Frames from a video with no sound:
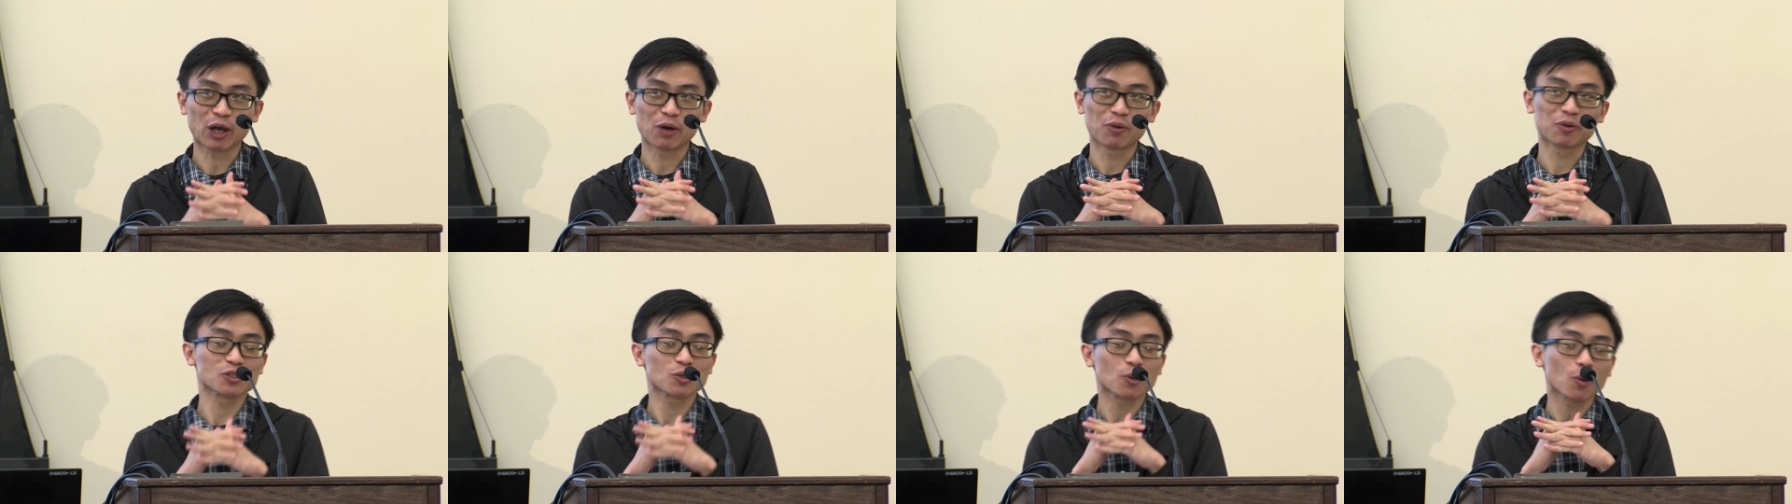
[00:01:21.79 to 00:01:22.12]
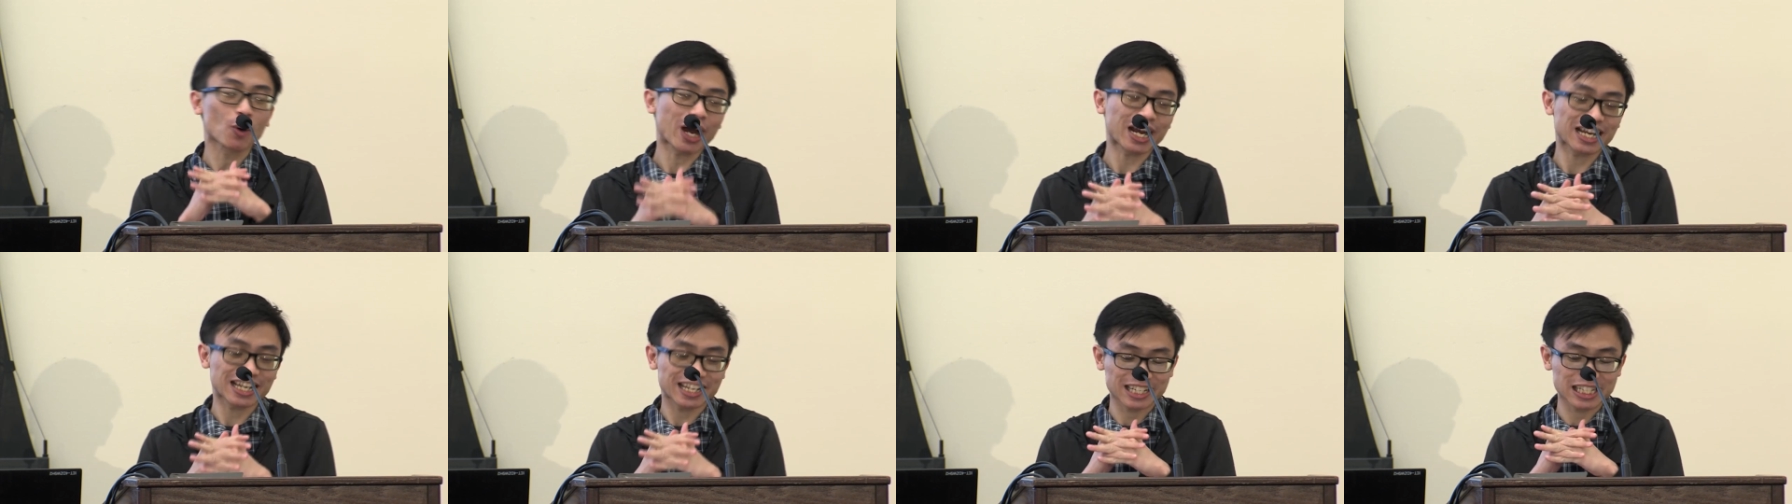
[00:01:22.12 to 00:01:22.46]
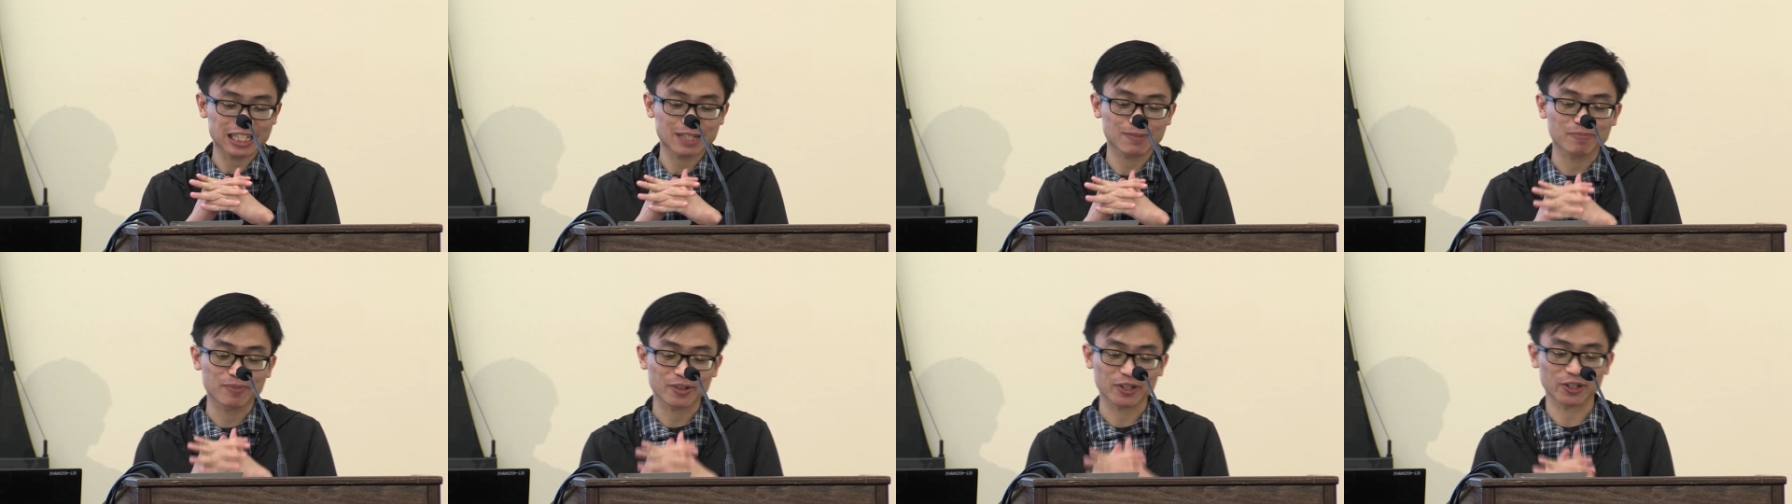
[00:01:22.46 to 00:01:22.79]
was quite an
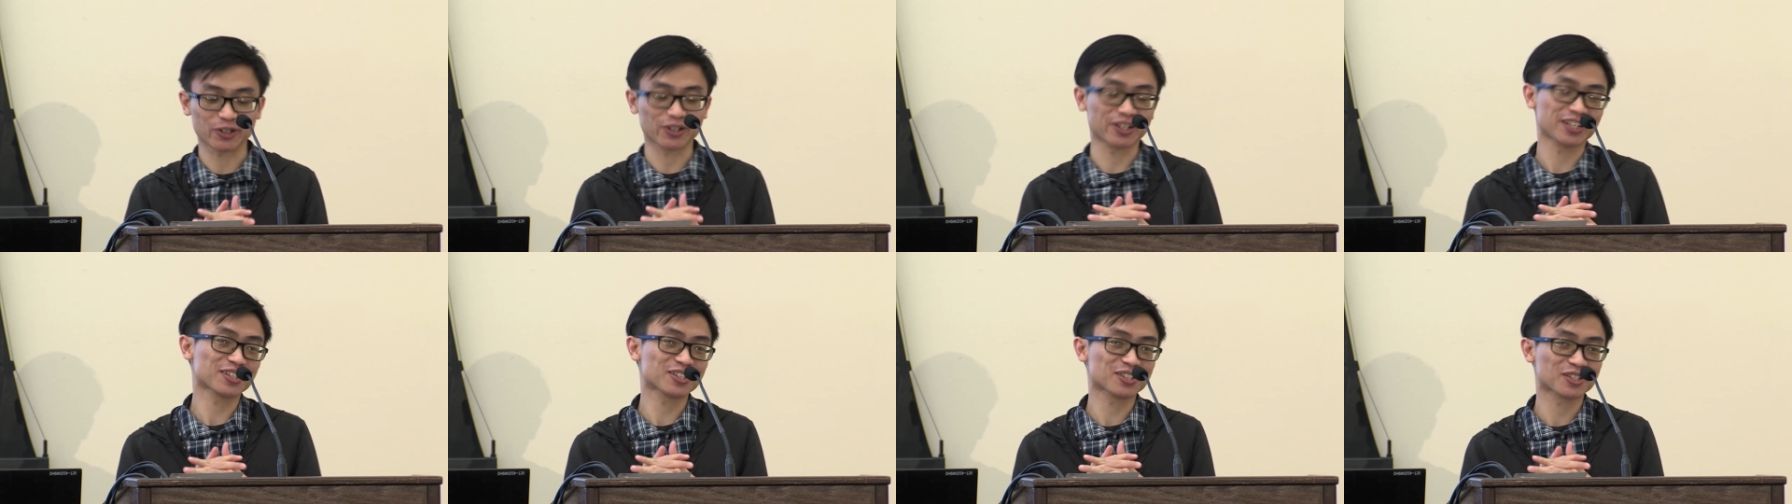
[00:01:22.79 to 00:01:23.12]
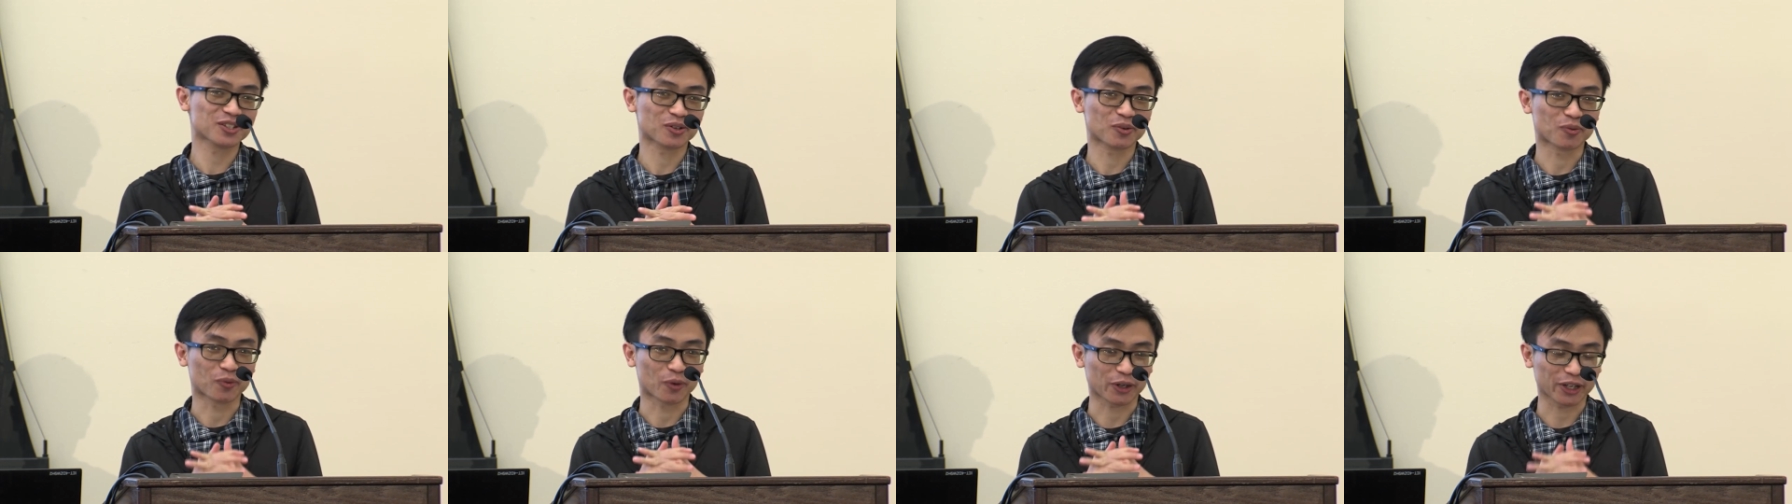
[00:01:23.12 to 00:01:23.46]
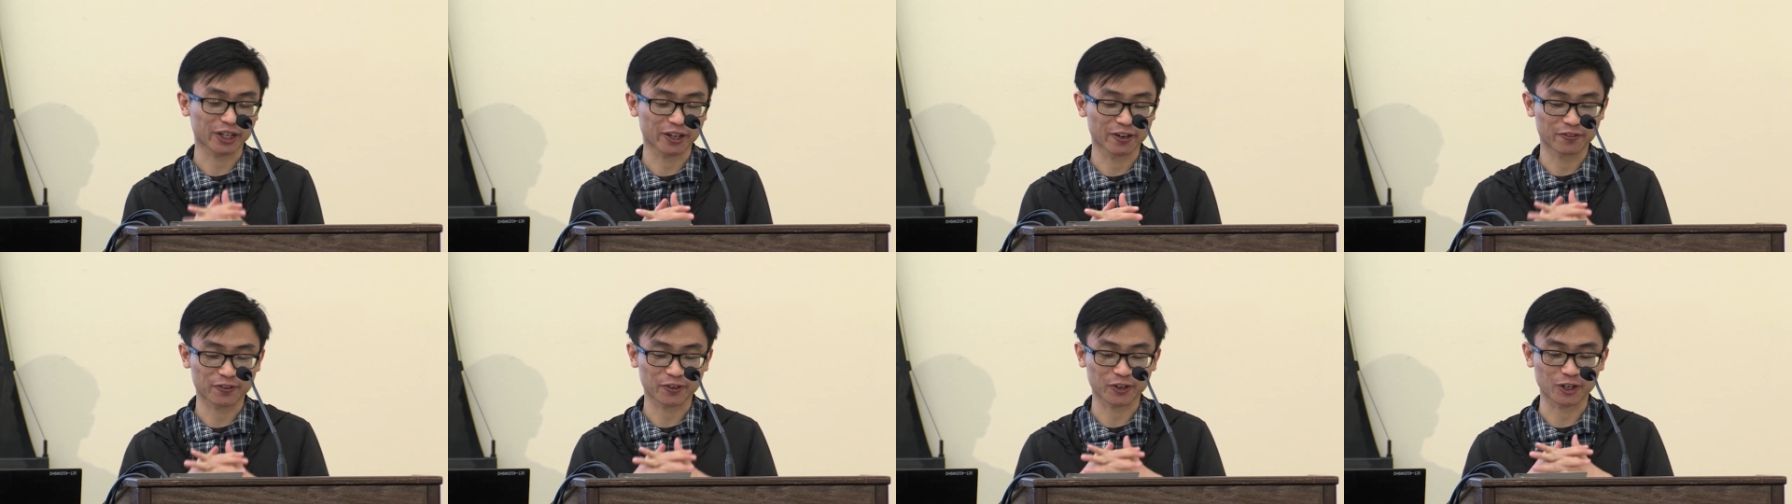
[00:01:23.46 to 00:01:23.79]
experience
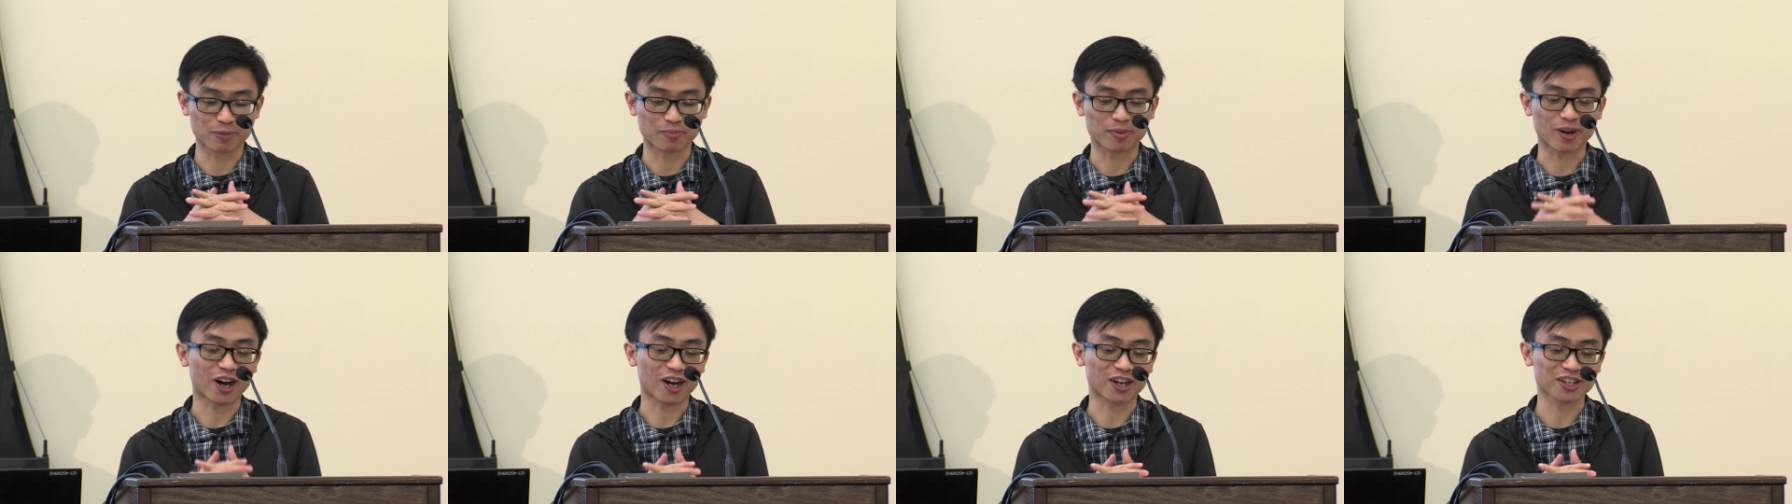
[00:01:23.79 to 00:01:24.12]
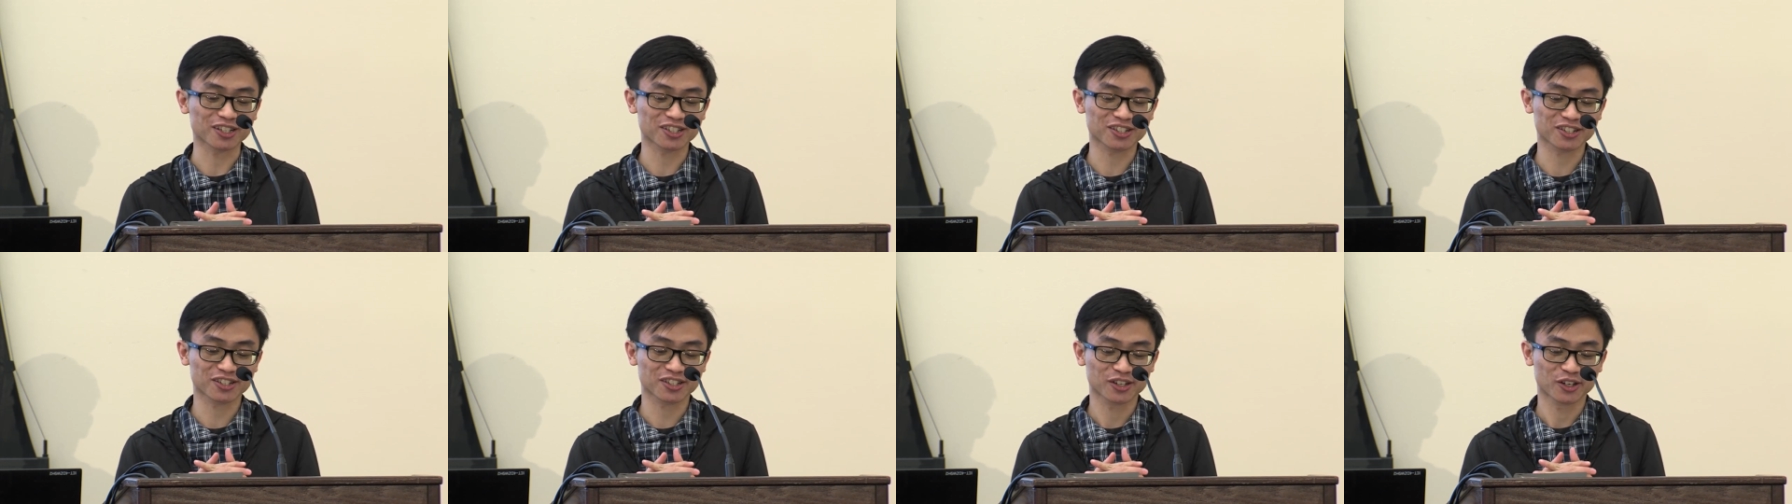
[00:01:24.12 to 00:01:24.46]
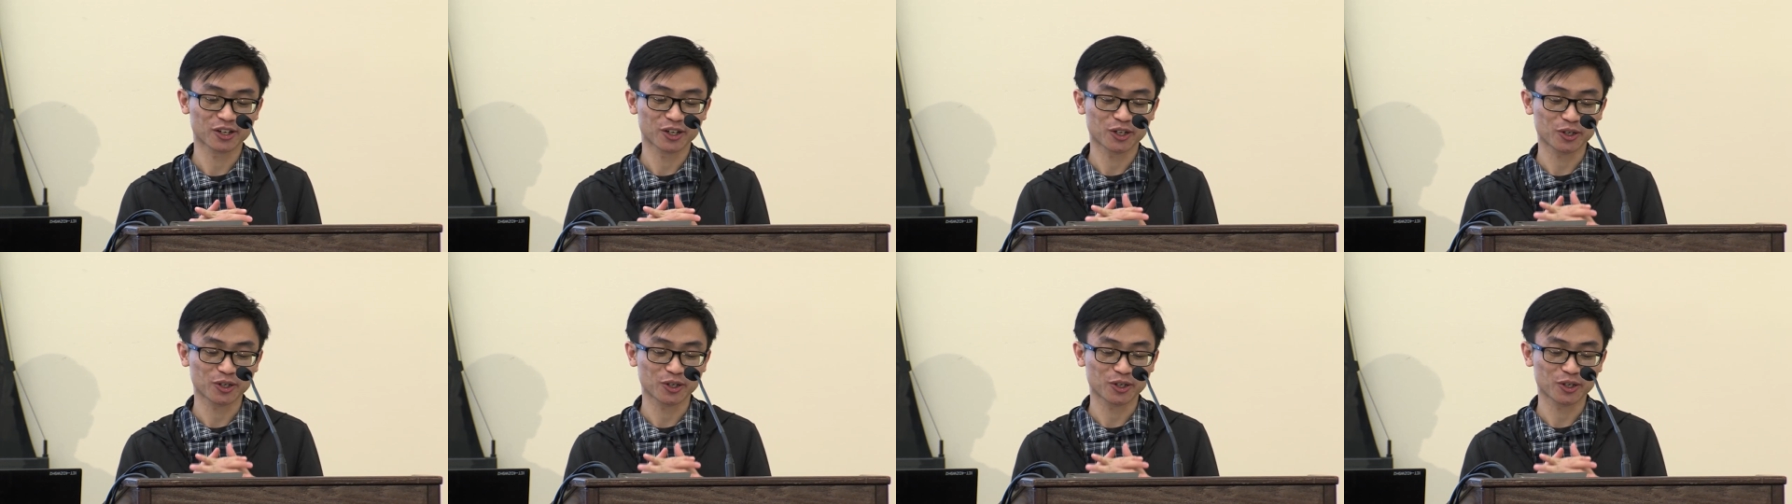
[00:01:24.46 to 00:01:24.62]
working for a boss